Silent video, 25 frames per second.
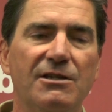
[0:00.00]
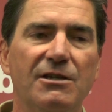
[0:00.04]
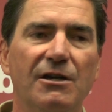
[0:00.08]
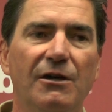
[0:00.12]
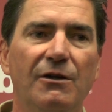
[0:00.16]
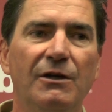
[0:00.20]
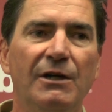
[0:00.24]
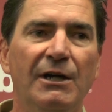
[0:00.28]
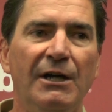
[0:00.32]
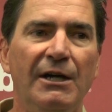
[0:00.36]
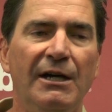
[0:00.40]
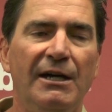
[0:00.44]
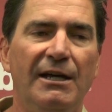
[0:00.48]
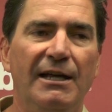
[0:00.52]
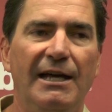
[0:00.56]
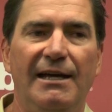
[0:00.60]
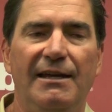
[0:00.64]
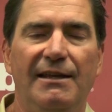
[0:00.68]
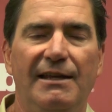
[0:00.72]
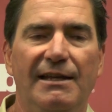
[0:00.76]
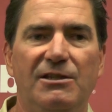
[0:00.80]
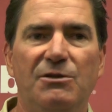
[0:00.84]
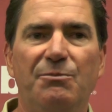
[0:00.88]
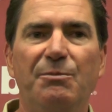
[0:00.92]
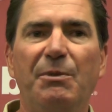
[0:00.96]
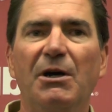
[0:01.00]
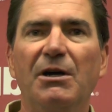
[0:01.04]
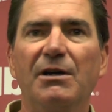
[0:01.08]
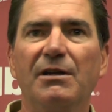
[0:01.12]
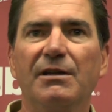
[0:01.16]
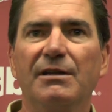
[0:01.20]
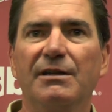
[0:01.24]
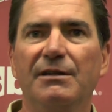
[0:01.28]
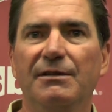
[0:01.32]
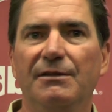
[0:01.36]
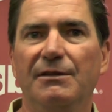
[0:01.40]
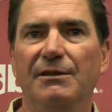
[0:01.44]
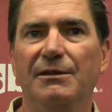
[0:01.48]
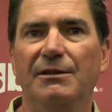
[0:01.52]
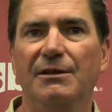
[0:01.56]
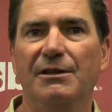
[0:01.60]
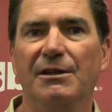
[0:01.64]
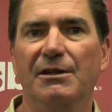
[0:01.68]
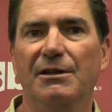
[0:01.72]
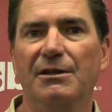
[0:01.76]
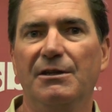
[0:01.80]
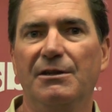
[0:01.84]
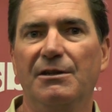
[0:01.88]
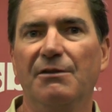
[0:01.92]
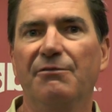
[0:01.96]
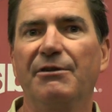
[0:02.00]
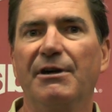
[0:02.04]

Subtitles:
So that's part of the